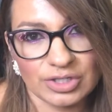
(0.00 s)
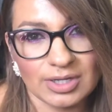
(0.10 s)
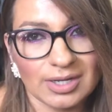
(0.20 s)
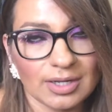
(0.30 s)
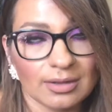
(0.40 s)

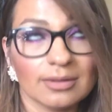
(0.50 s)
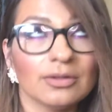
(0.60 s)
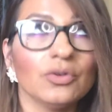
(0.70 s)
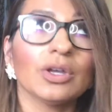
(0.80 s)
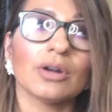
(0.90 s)
and you
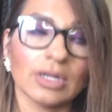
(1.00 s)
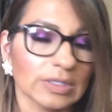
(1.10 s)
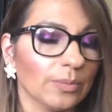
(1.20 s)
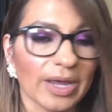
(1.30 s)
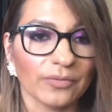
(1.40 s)
can also
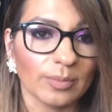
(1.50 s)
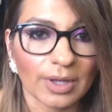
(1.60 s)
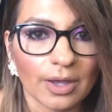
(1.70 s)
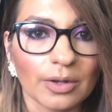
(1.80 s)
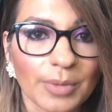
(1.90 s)
buy from the
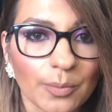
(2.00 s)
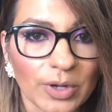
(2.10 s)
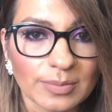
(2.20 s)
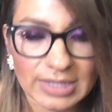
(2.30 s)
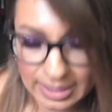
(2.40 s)
ColourPop
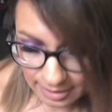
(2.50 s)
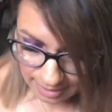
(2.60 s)
website.